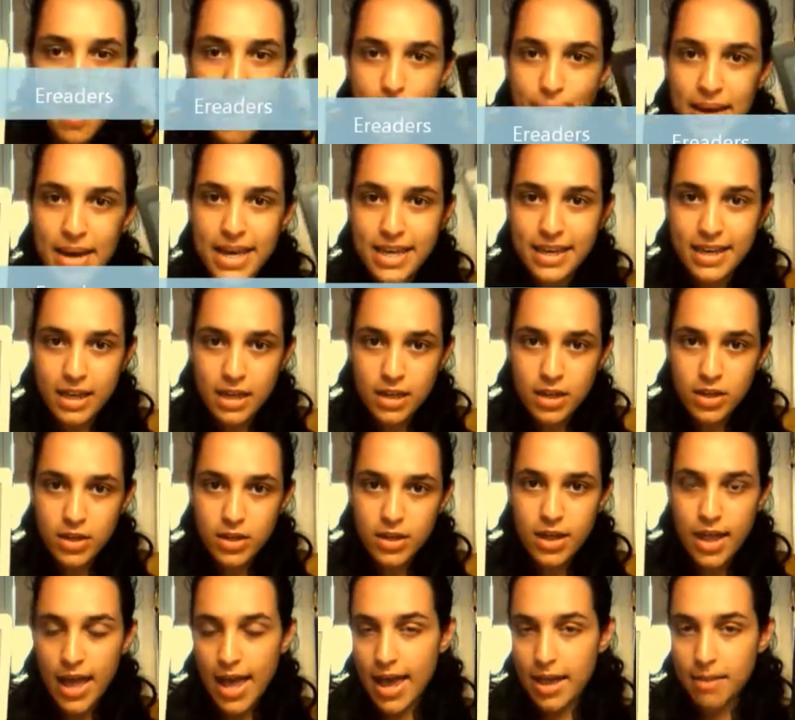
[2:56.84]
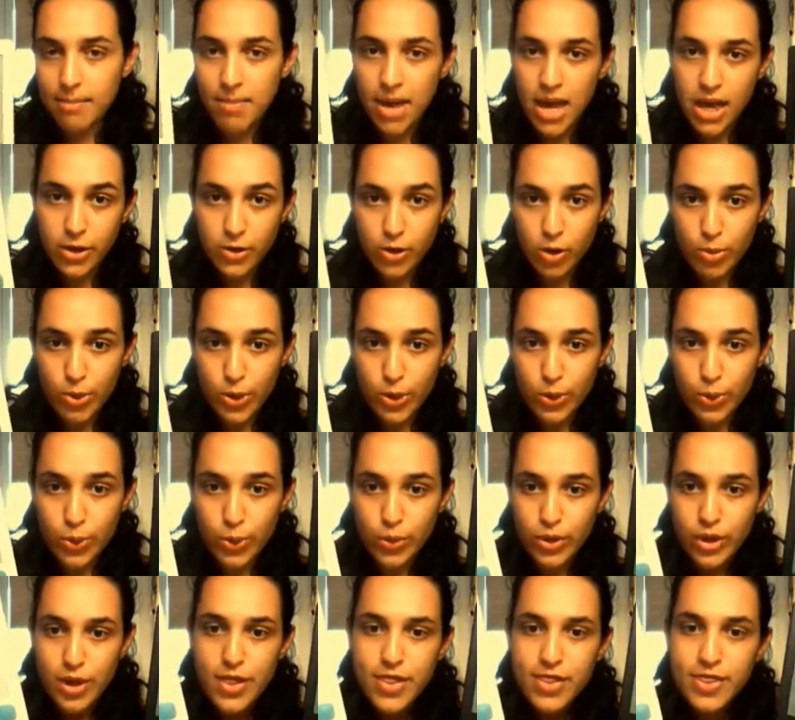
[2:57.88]
My Kindle and my
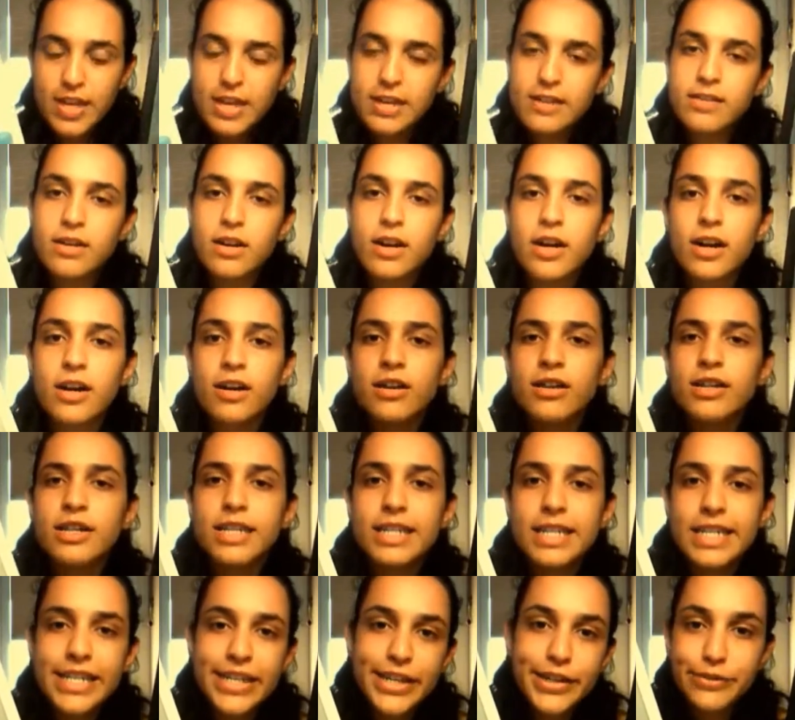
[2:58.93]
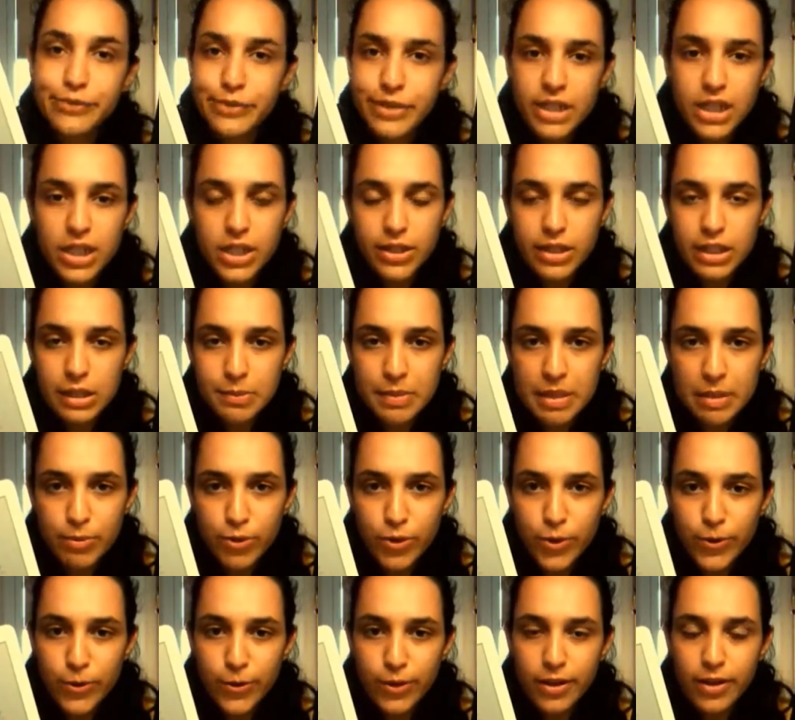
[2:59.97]
Kobo. These are e-readers,
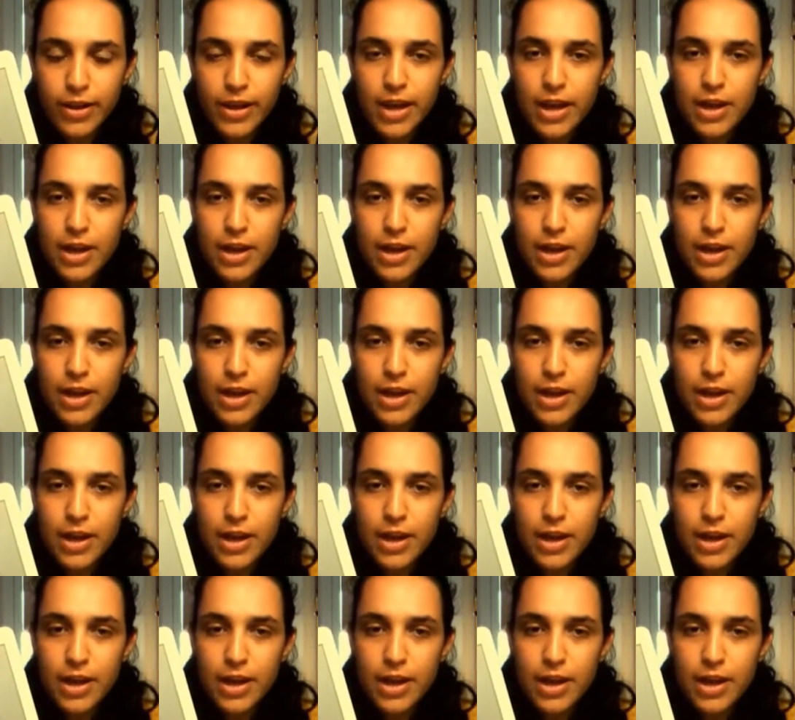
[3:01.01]
people,